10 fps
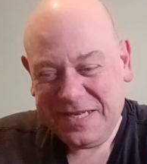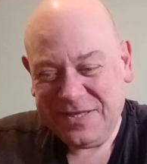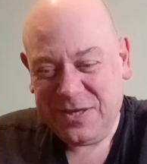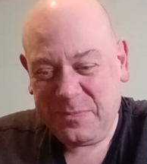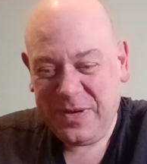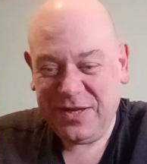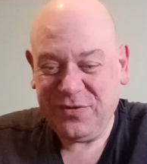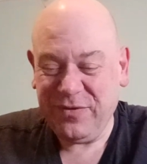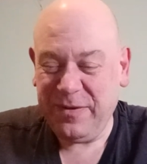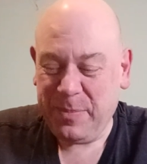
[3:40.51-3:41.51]
So I paid
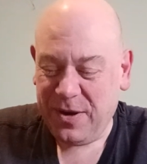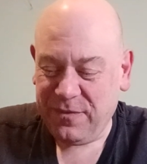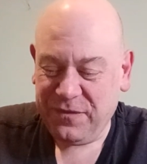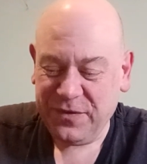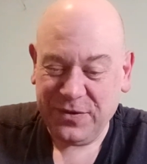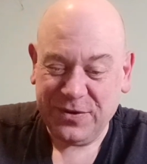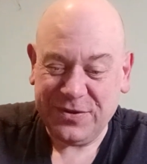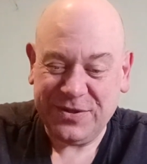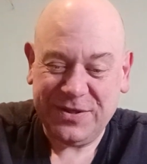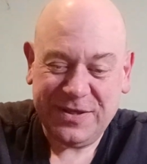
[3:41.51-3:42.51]
three pound for
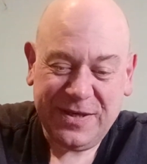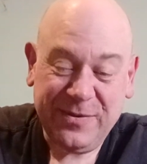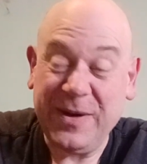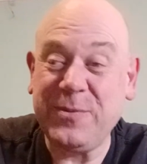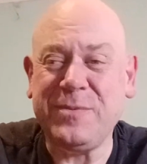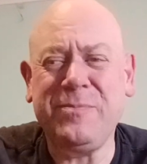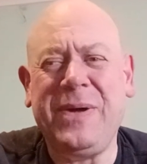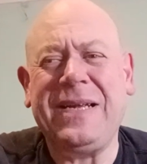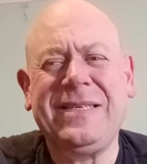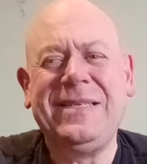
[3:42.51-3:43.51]
those. That wasn't
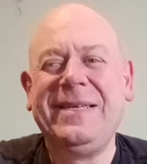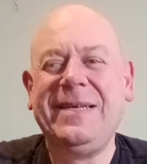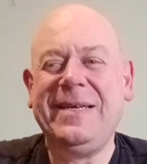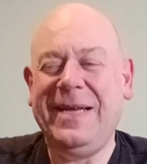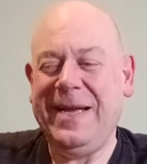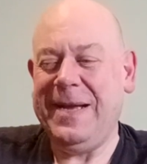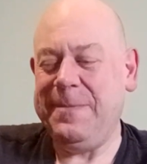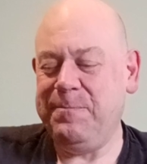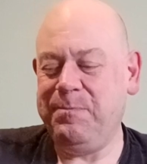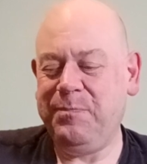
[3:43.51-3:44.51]
bad.
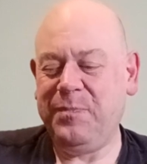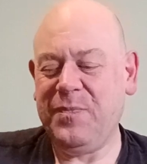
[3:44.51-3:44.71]
Um,